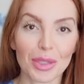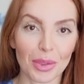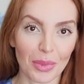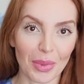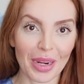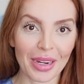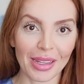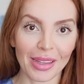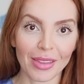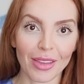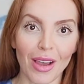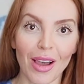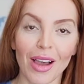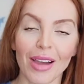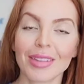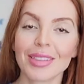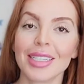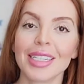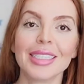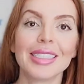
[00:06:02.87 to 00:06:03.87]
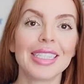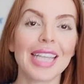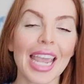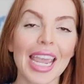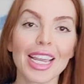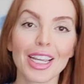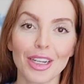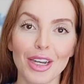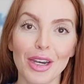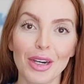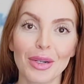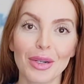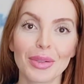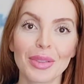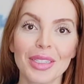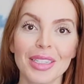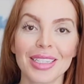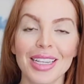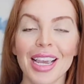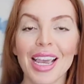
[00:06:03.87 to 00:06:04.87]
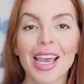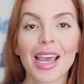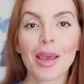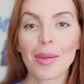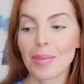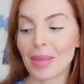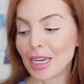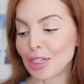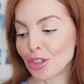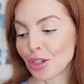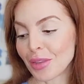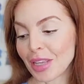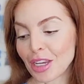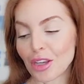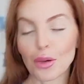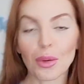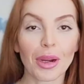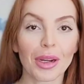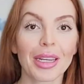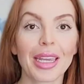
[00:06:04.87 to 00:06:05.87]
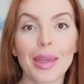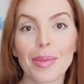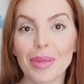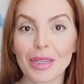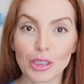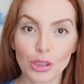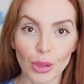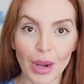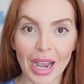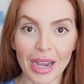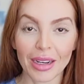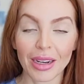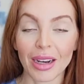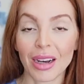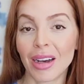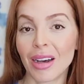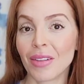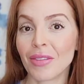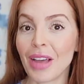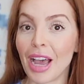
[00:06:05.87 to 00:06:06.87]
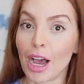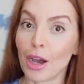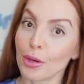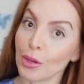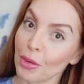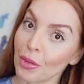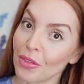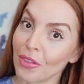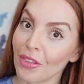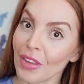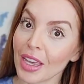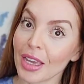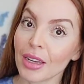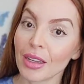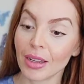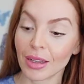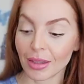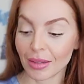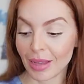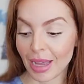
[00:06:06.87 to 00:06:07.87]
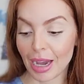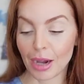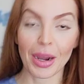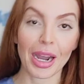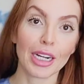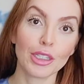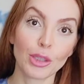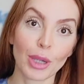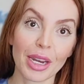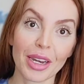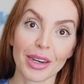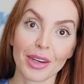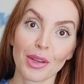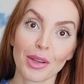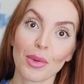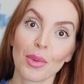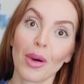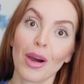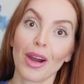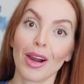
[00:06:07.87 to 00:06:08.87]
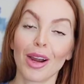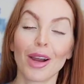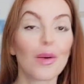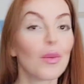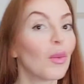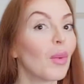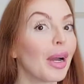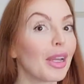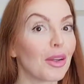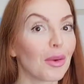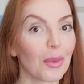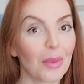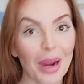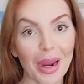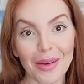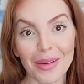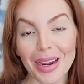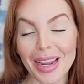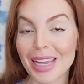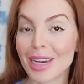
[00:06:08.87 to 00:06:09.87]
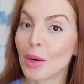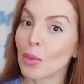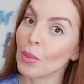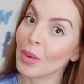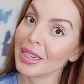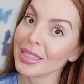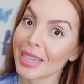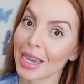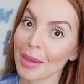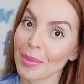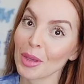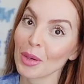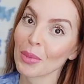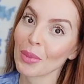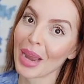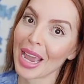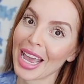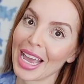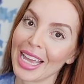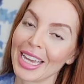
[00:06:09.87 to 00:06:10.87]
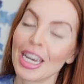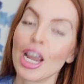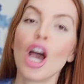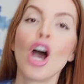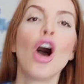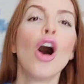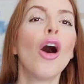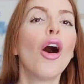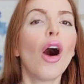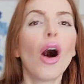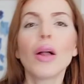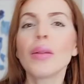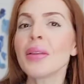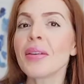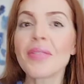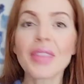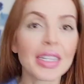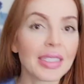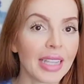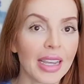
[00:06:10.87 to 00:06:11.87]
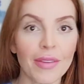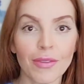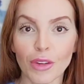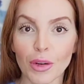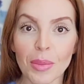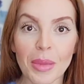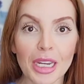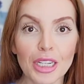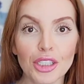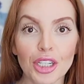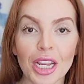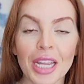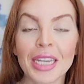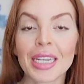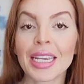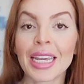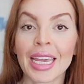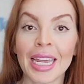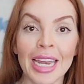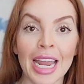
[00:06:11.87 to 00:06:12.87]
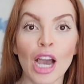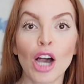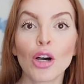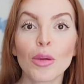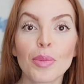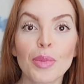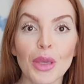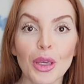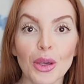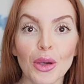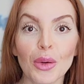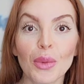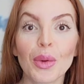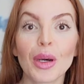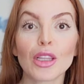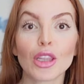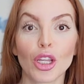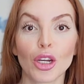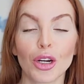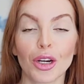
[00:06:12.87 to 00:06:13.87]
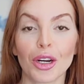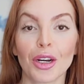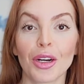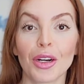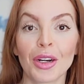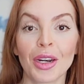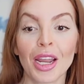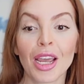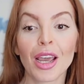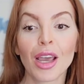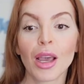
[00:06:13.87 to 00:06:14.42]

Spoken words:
a running log to take notes. Make sure that you are keeping track of how you feel, how hydrated you are, what you're wearing, what time you ran. All of this information can help you learn